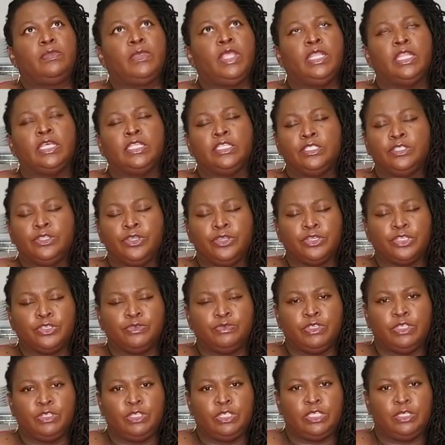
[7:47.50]
and I searched,
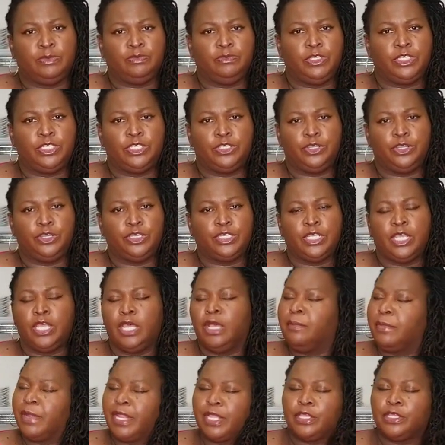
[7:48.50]
we did some research,
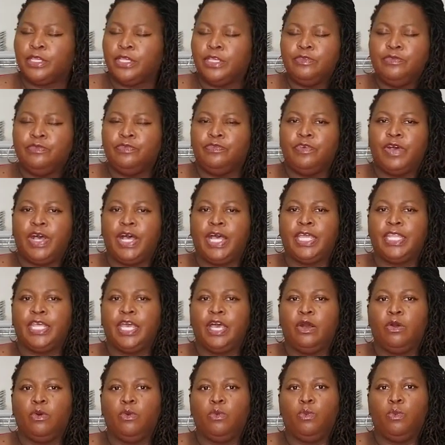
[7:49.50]
but I couldn't find
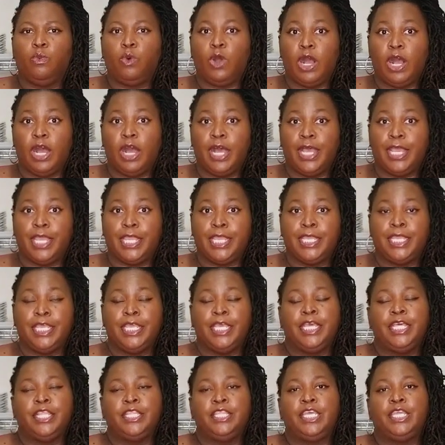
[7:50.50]
out why
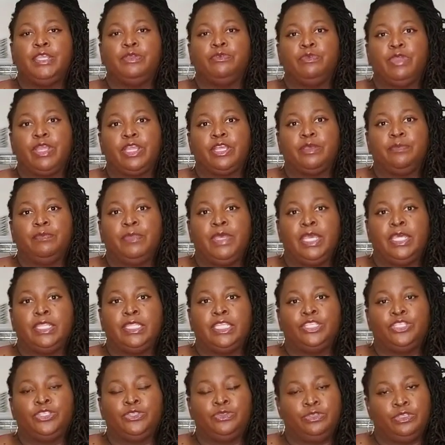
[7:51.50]
they recommend
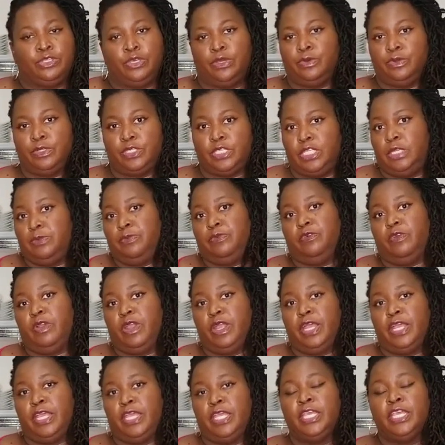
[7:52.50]
that you don't deep
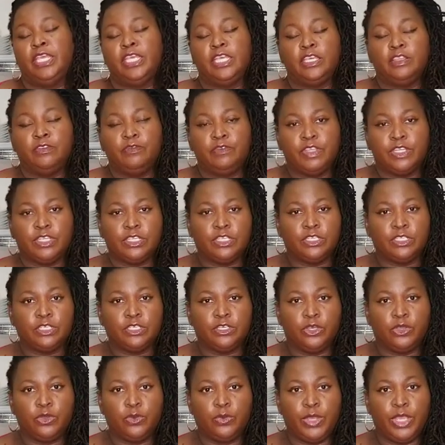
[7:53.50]
fry Envision's
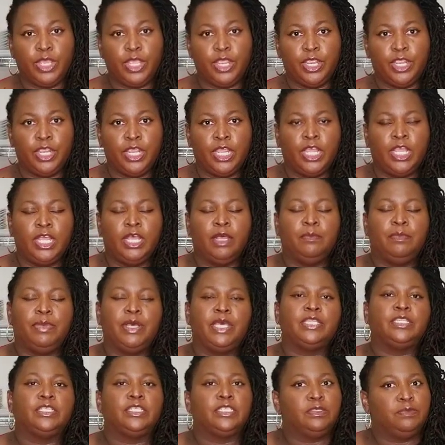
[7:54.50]
cookware,
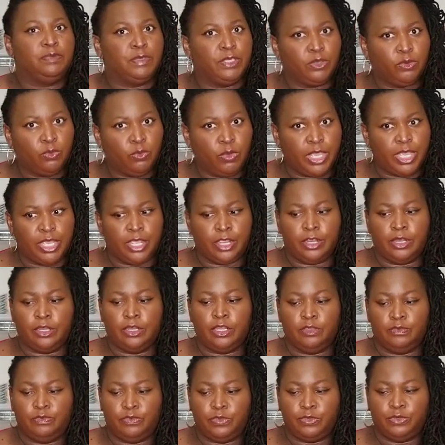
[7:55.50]
but just be aware
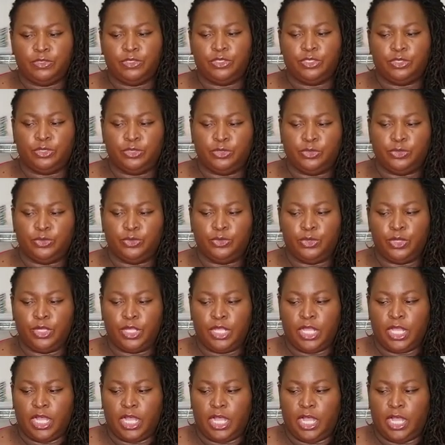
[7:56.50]
if you do
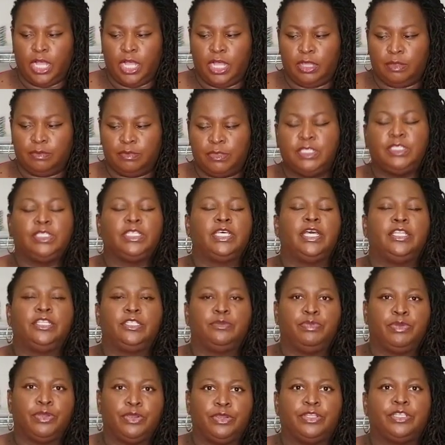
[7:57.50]
um, decide
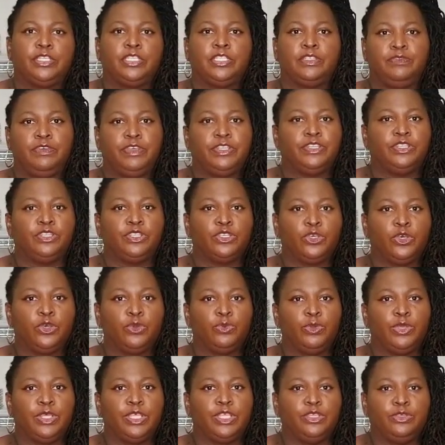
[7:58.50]
to purchase Vision's
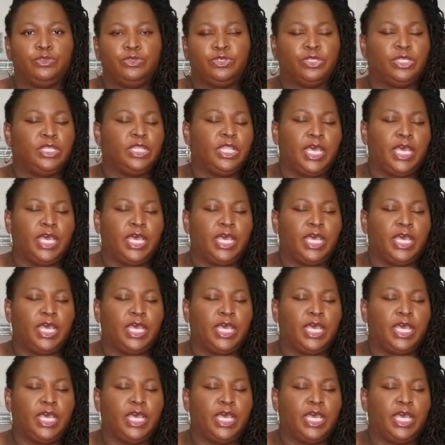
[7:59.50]
cookware, you should